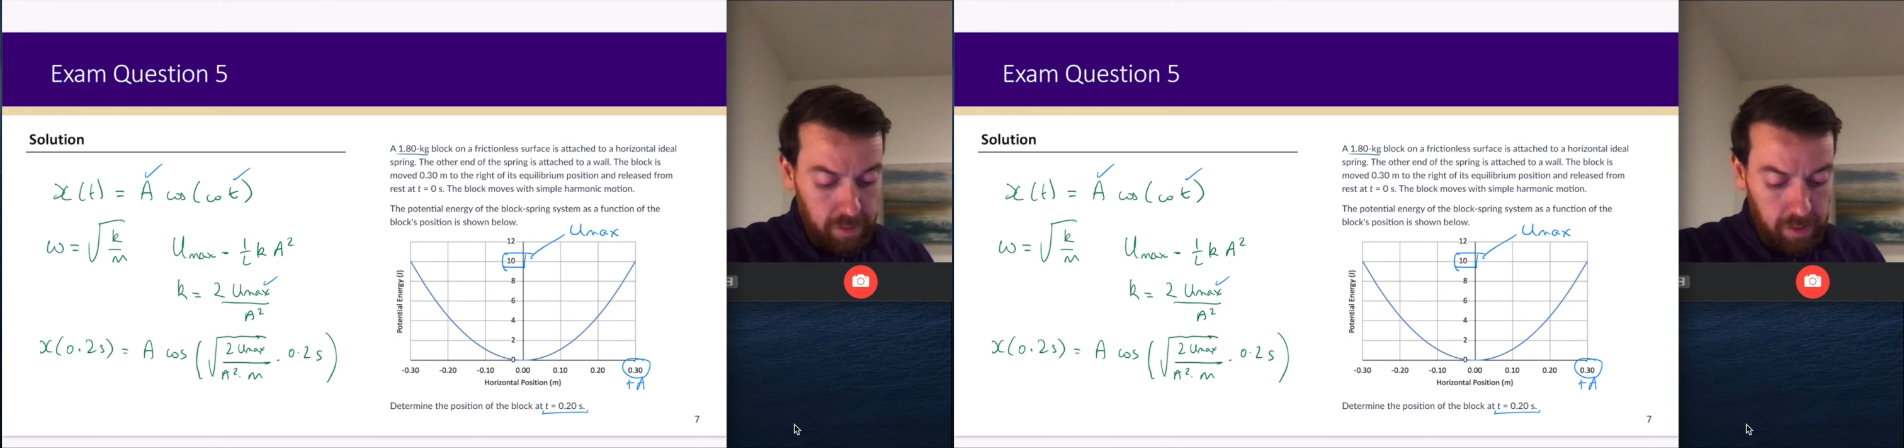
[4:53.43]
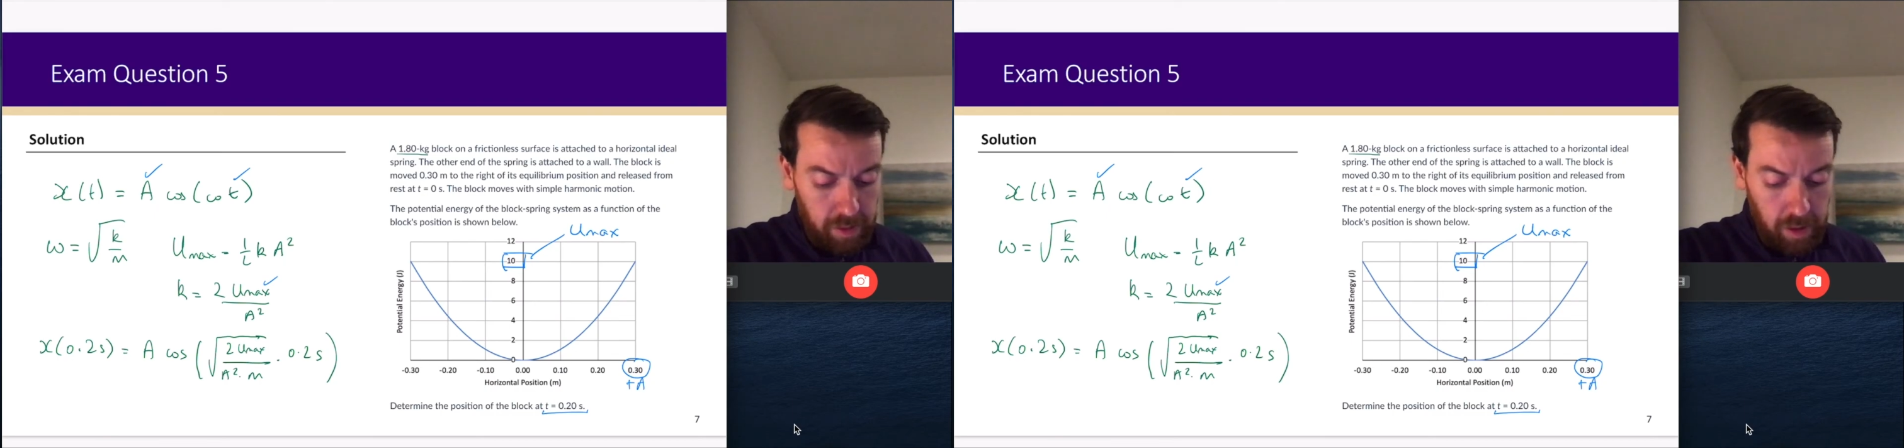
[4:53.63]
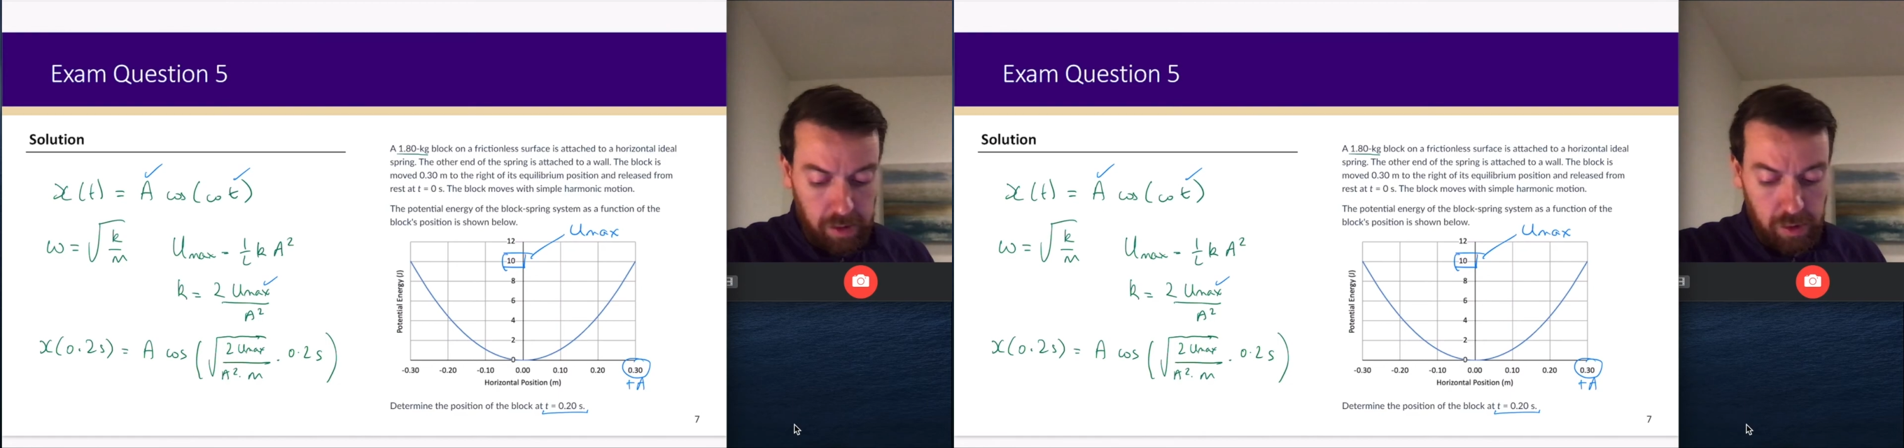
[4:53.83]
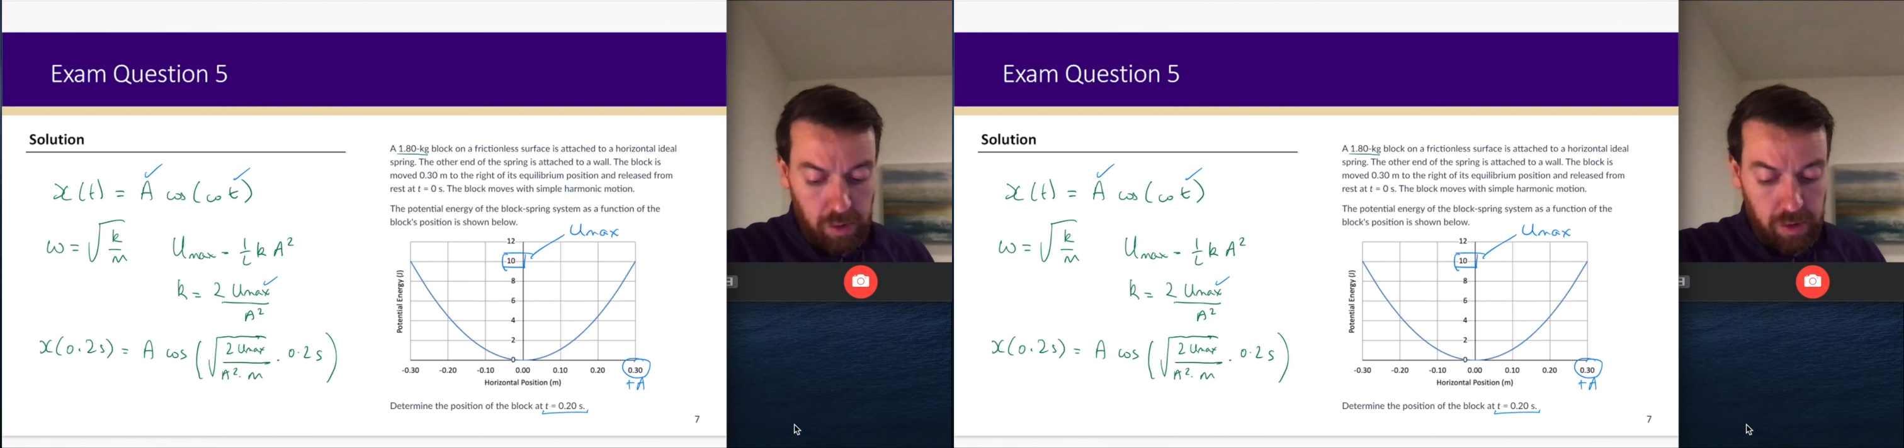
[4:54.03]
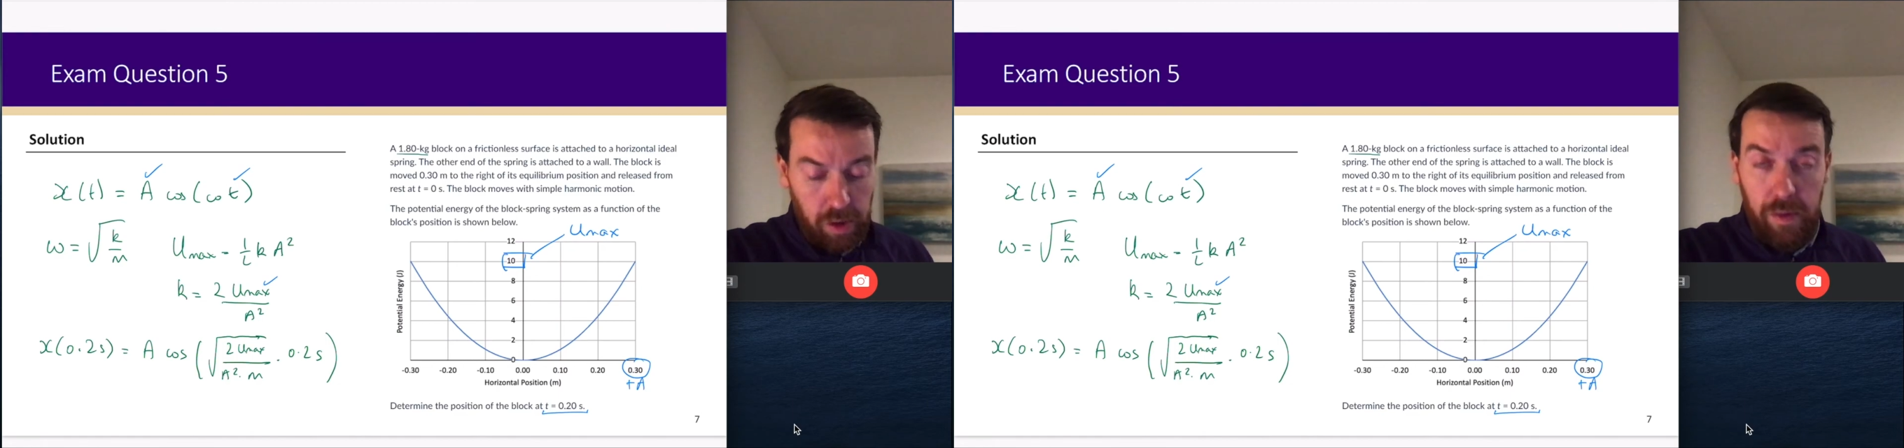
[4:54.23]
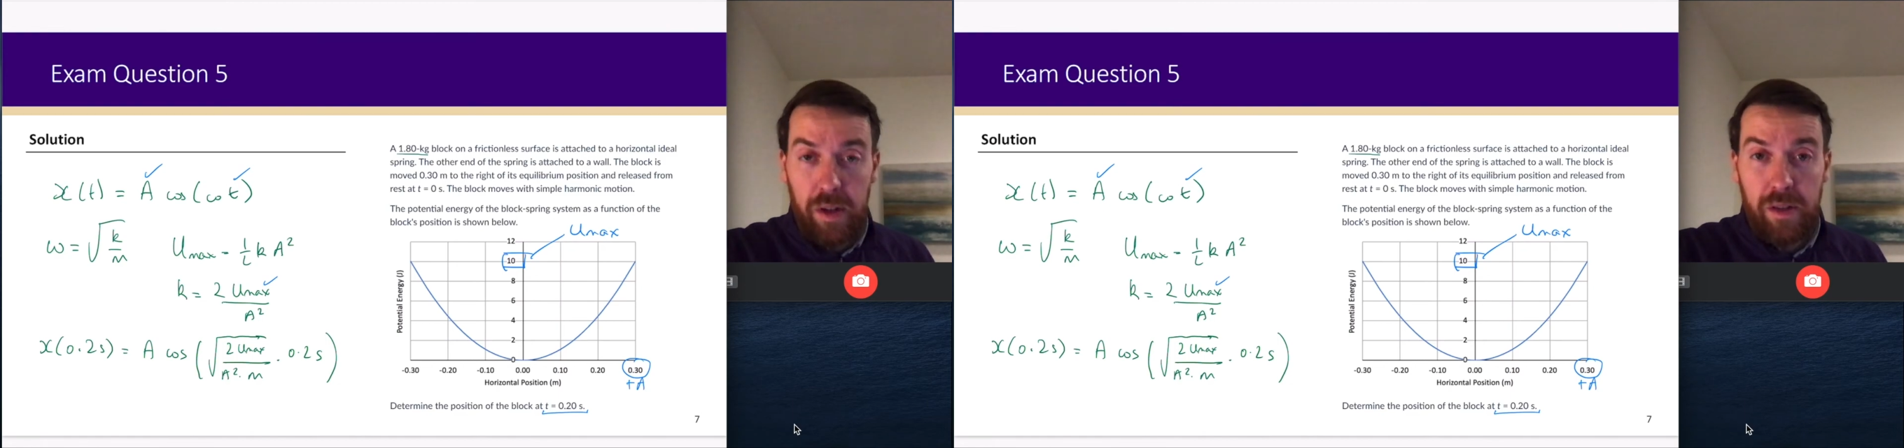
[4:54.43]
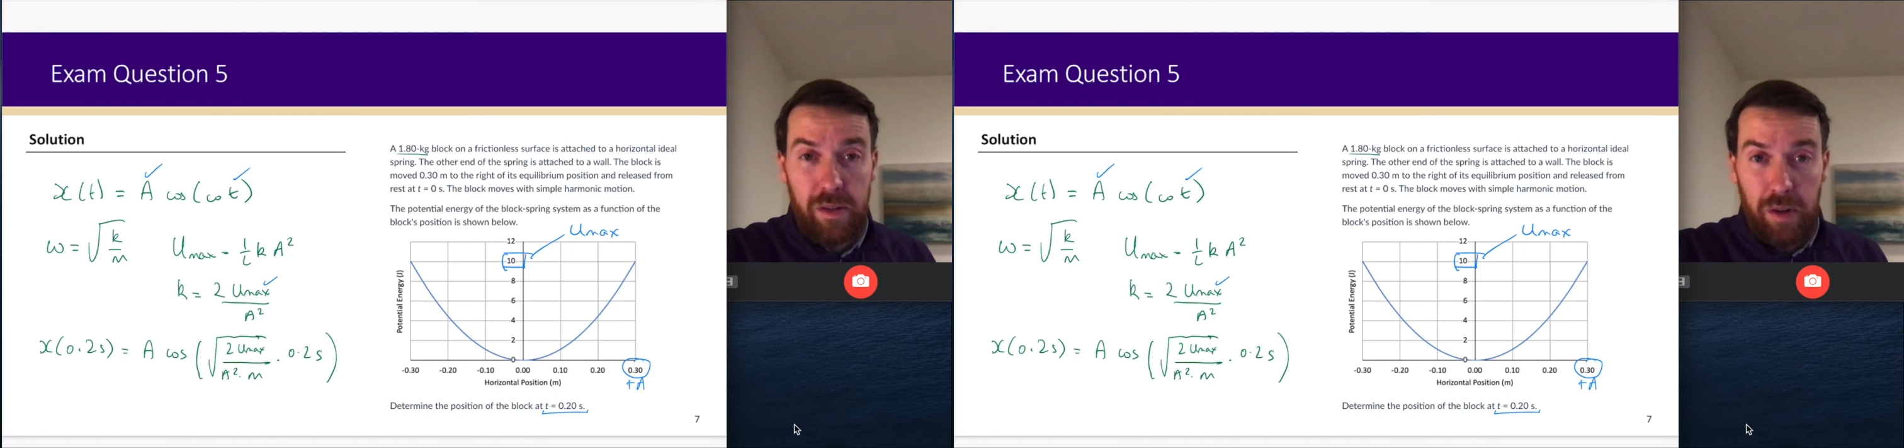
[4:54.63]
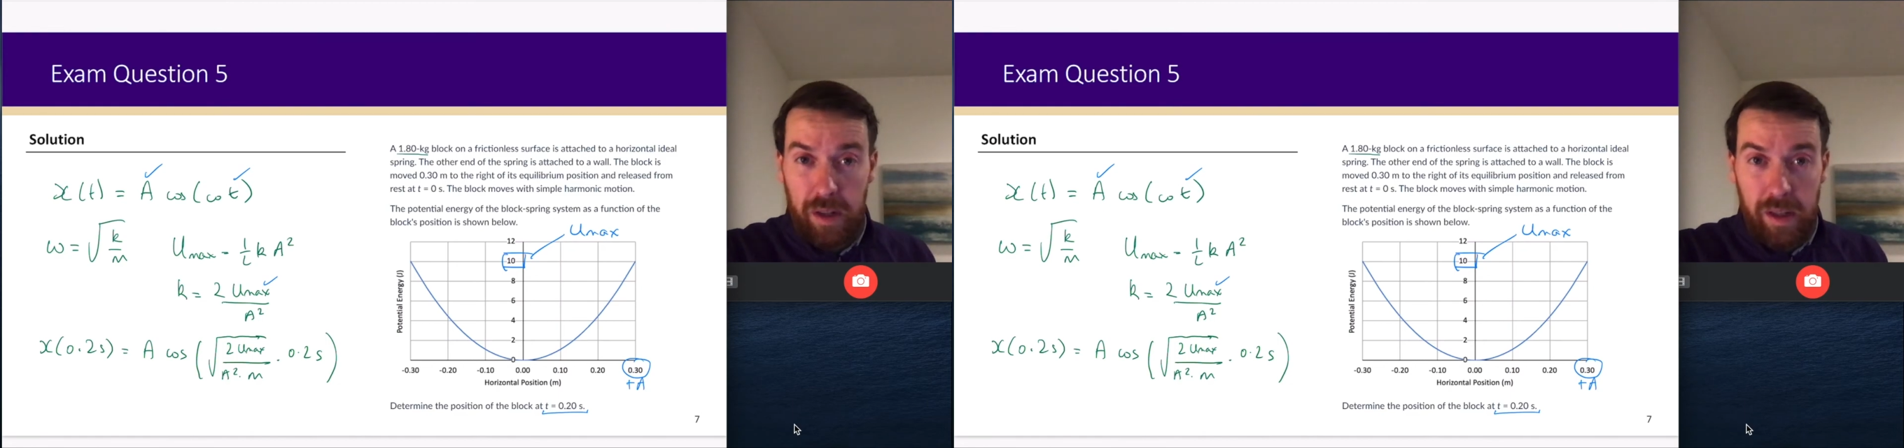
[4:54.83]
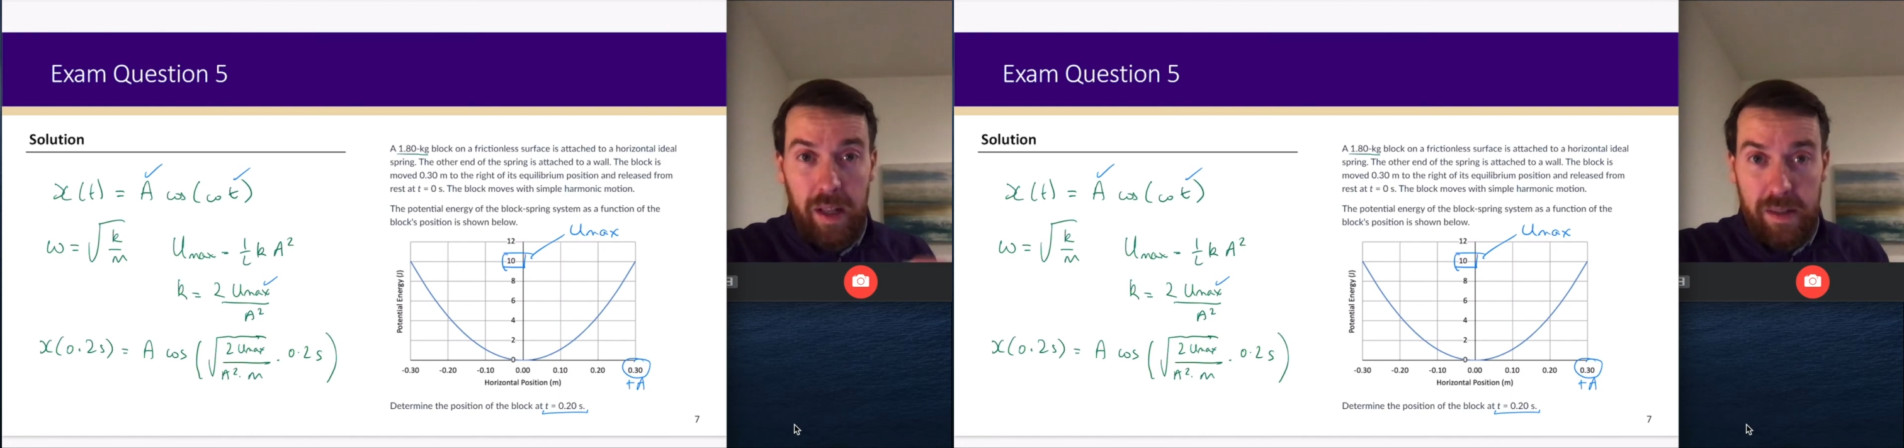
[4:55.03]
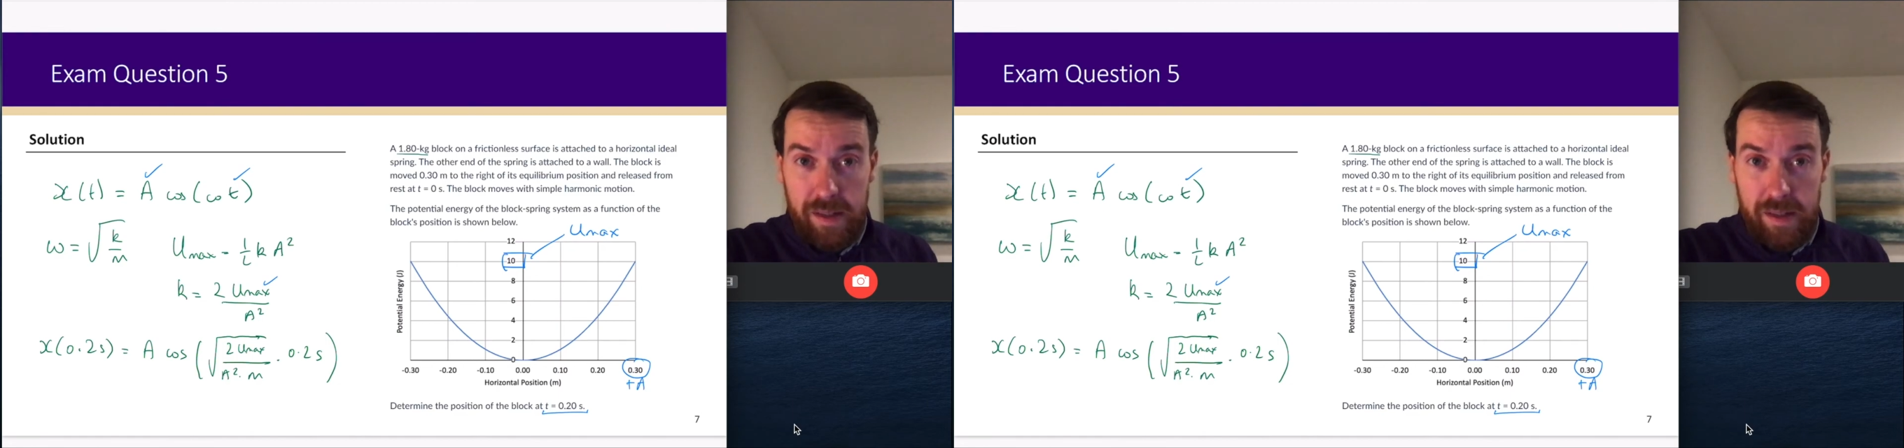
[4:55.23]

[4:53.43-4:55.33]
you can sort of solve for this sort of in